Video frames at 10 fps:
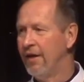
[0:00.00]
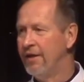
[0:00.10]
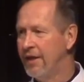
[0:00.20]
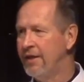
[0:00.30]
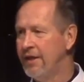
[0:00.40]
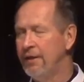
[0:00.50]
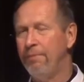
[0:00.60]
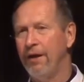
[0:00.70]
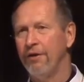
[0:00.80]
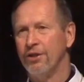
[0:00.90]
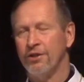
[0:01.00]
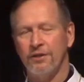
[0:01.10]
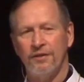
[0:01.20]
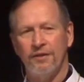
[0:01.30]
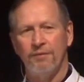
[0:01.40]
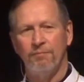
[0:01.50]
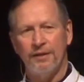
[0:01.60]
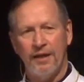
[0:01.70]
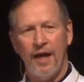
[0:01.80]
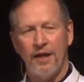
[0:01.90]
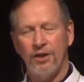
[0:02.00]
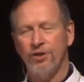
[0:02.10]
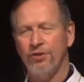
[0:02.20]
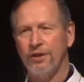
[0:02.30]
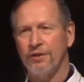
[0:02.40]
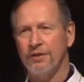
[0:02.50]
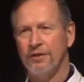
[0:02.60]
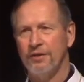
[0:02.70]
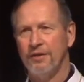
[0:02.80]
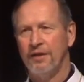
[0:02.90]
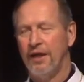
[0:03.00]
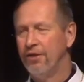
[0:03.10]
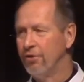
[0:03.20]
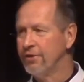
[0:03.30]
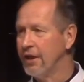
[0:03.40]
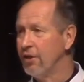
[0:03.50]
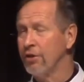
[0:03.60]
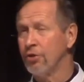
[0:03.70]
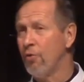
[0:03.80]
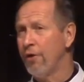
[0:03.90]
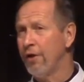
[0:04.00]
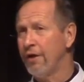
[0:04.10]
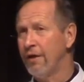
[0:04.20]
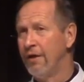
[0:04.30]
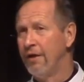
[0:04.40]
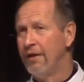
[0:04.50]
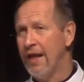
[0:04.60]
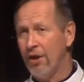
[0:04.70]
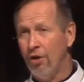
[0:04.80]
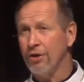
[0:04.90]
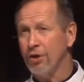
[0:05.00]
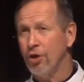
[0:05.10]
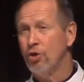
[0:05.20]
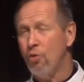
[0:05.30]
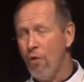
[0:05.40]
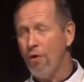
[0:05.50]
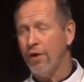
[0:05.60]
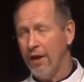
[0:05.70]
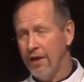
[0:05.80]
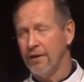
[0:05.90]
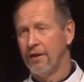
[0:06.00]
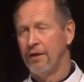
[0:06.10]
did indeed perish, but they had a choice. And those that looked toward it, that looked toward it,